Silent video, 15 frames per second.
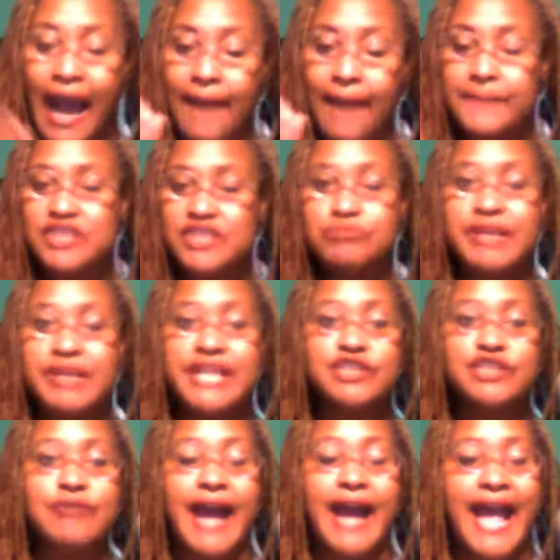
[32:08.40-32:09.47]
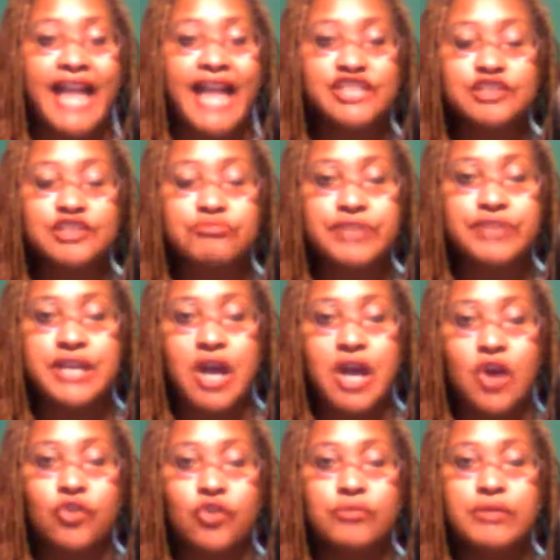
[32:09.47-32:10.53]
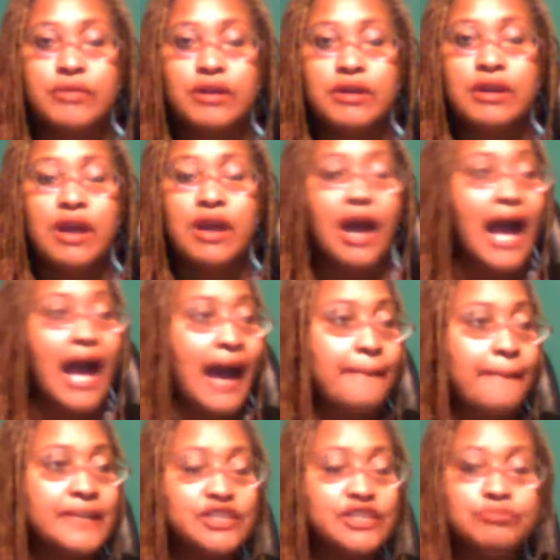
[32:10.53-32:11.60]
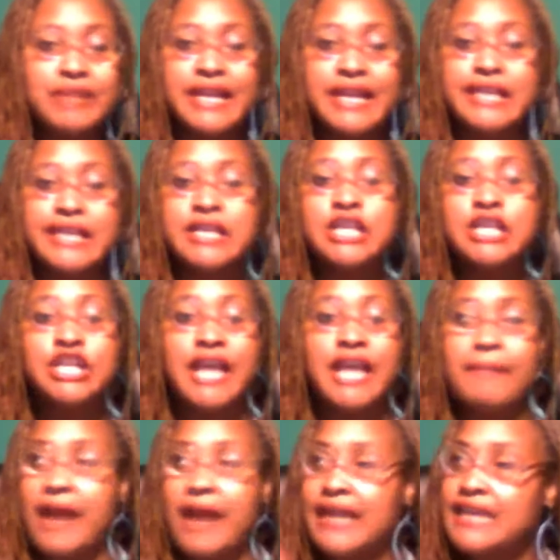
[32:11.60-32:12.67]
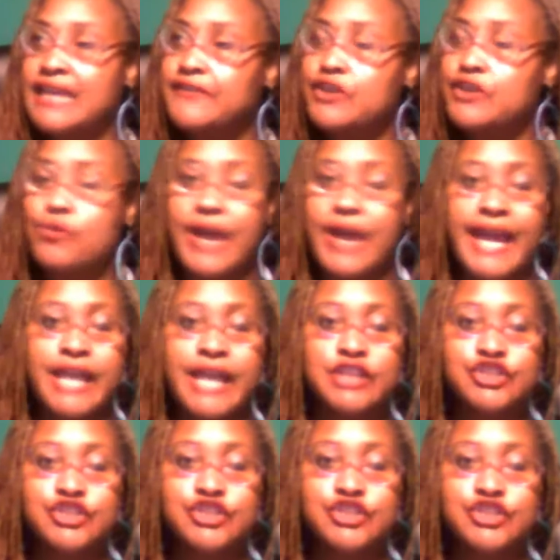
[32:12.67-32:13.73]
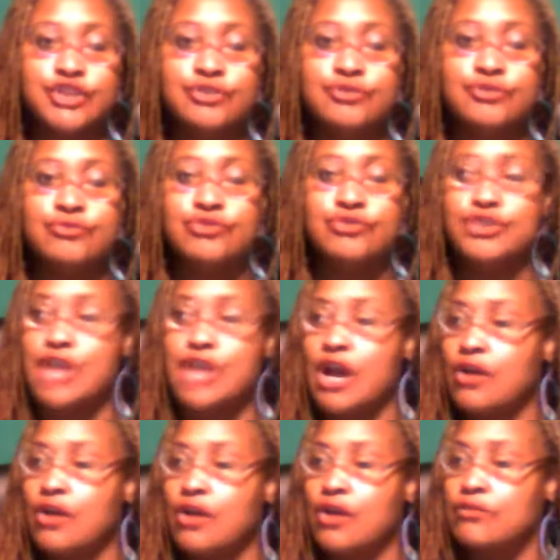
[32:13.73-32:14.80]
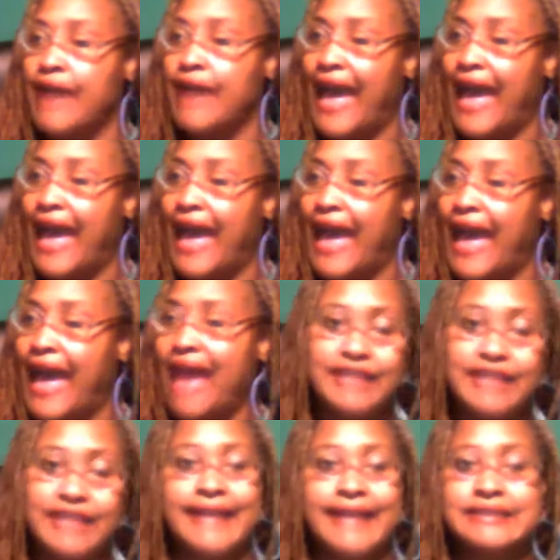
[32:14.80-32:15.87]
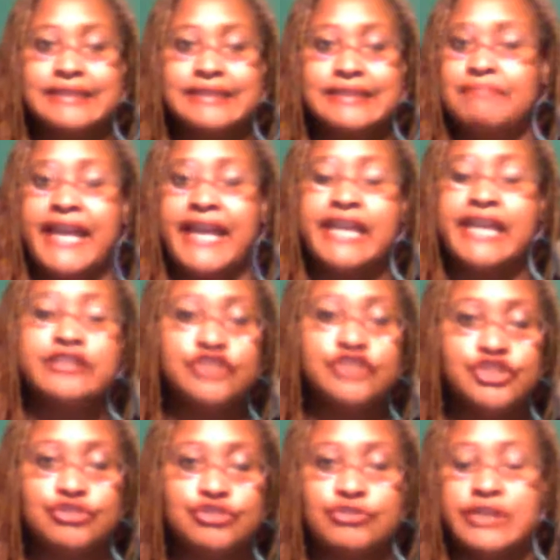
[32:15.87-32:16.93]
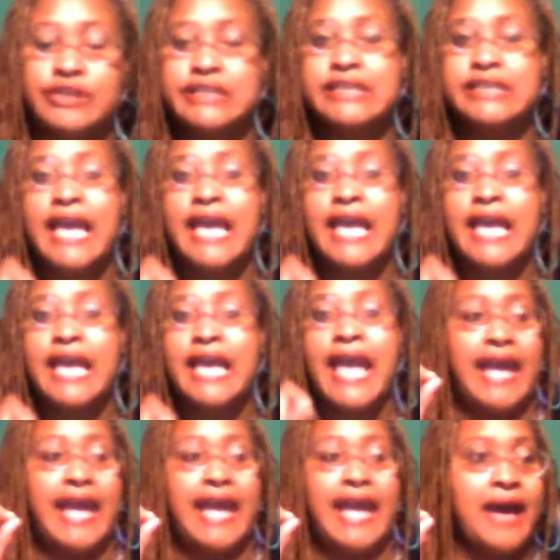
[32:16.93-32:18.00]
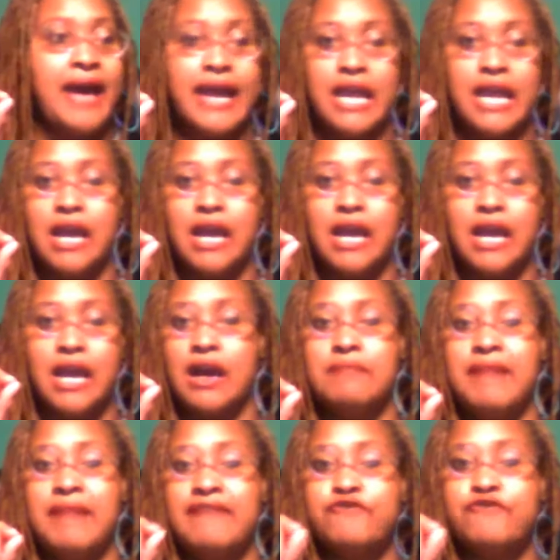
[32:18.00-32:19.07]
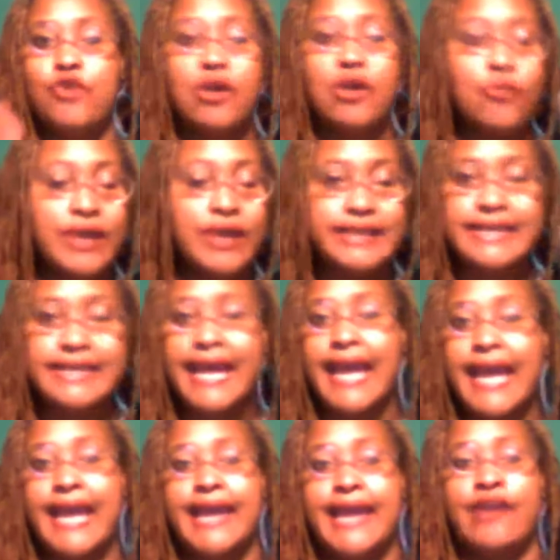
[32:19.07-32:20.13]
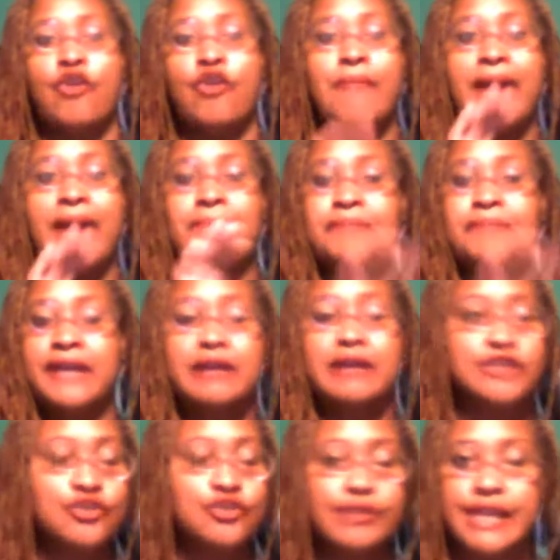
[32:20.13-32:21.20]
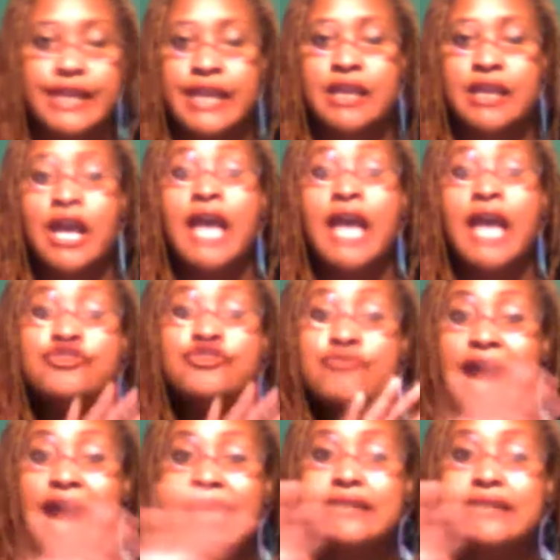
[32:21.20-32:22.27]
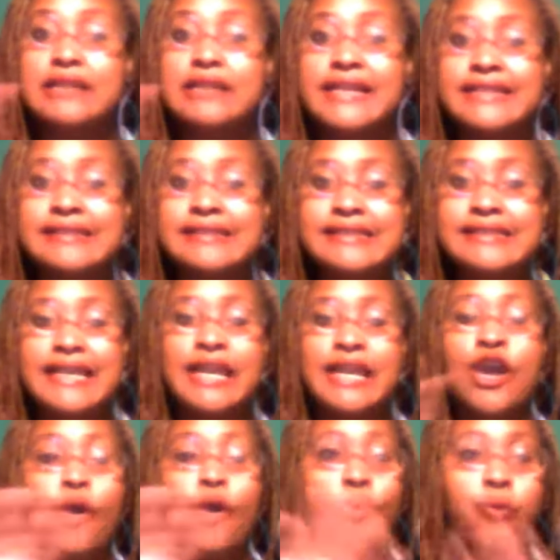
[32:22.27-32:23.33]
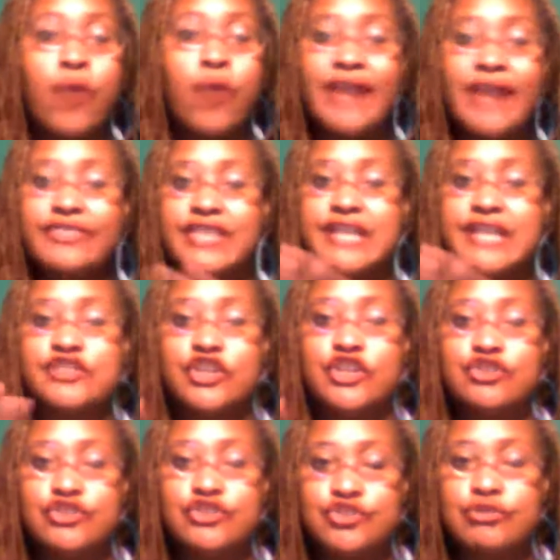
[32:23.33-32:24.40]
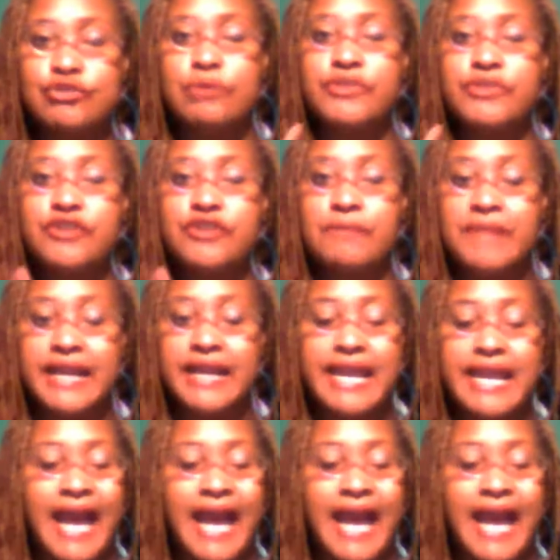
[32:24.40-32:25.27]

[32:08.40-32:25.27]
How much money do I actually bring home? How much money am I giving away to, Aflac and my insurance and my 401k or my annuity? You got to look and see what things are you doing with your money.